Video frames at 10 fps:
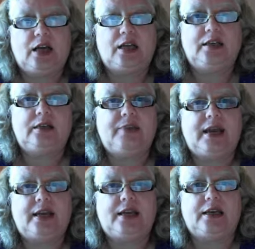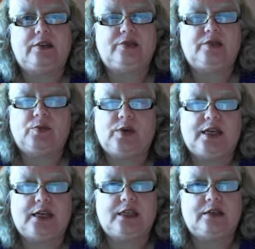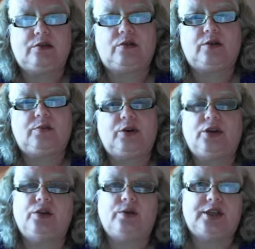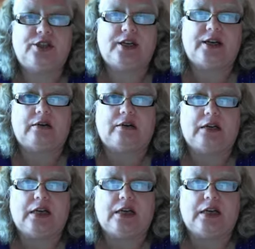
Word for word: a little baggie of some weed, is going to put you in jail.